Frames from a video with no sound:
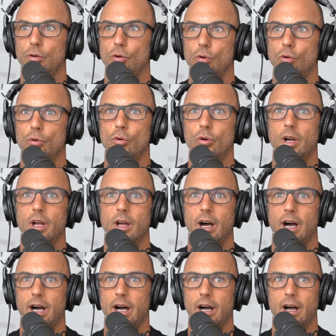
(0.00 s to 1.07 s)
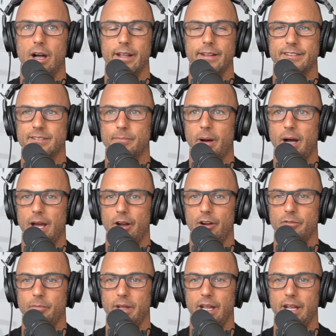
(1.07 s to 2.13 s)
who uh,
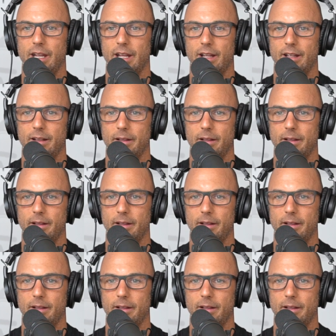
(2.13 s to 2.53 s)
inspires me. Gandhi.